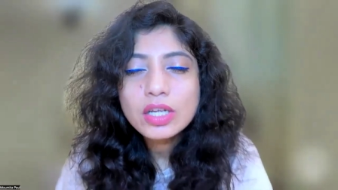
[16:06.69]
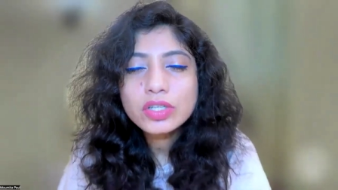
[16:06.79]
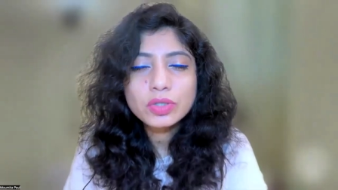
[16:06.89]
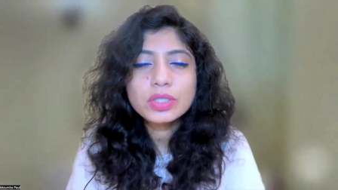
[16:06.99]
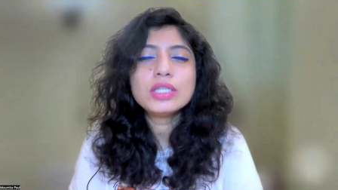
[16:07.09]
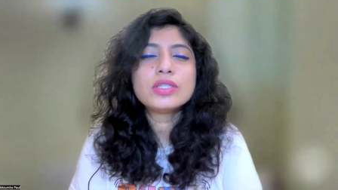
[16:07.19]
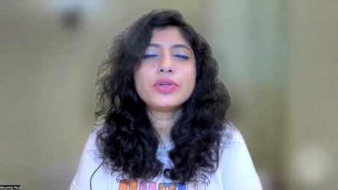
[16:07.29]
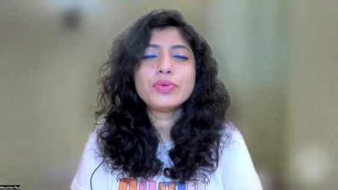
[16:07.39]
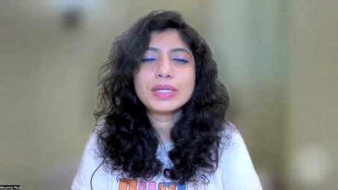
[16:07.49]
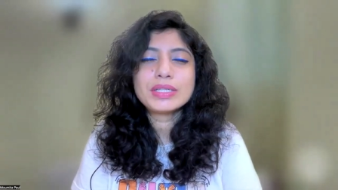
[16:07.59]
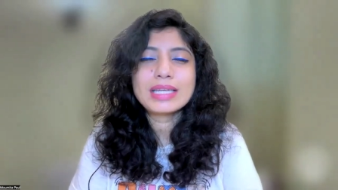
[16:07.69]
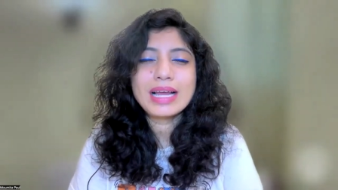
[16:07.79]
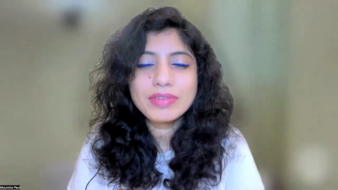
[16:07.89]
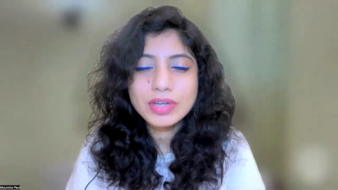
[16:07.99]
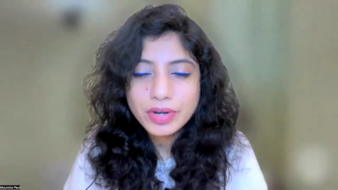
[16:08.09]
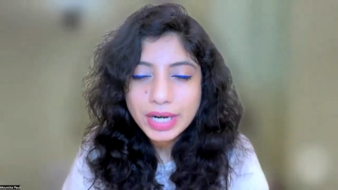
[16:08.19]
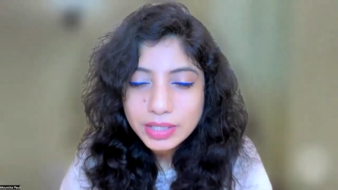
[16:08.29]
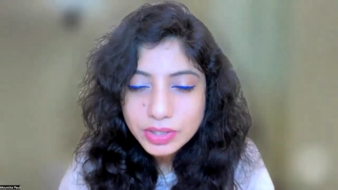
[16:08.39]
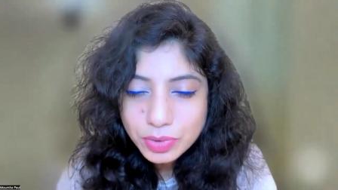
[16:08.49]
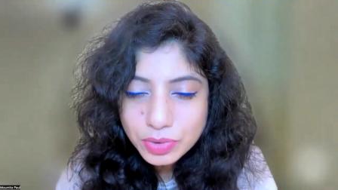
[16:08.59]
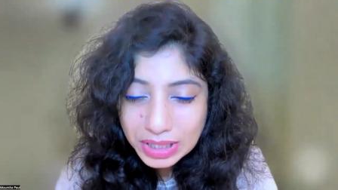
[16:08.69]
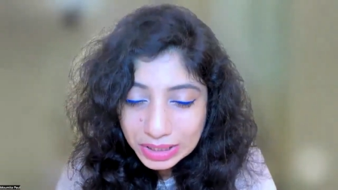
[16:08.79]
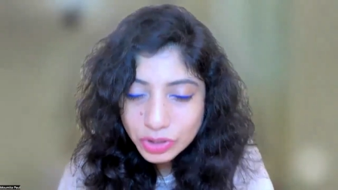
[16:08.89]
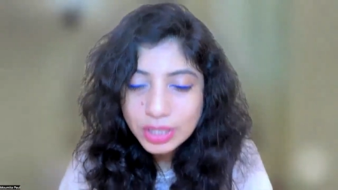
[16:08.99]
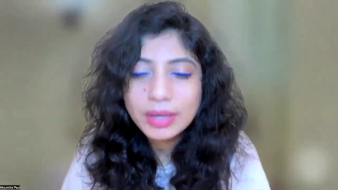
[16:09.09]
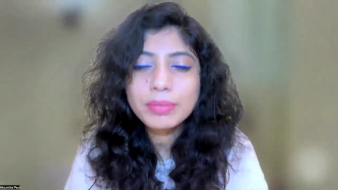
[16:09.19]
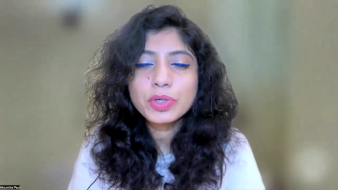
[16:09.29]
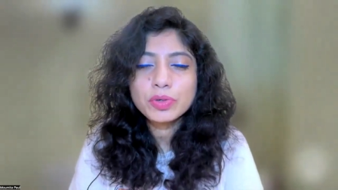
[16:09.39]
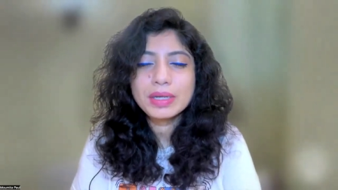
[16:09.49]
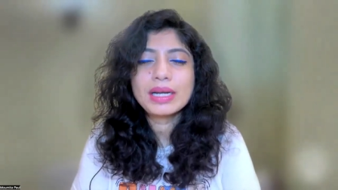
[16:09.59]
So these humans have agreed to teach them human